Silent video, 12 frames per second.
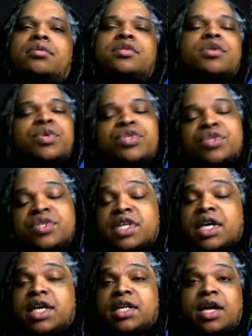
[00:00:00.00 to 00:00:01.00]
So what you're
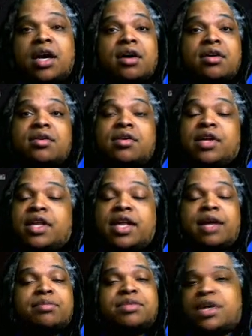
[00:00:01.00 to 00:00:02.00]
saying, though, and
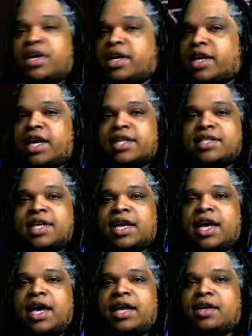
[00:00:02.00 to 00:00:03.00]
I'm sorry, guys, I
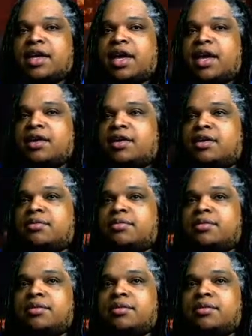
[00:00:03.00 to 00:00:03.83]
kind of got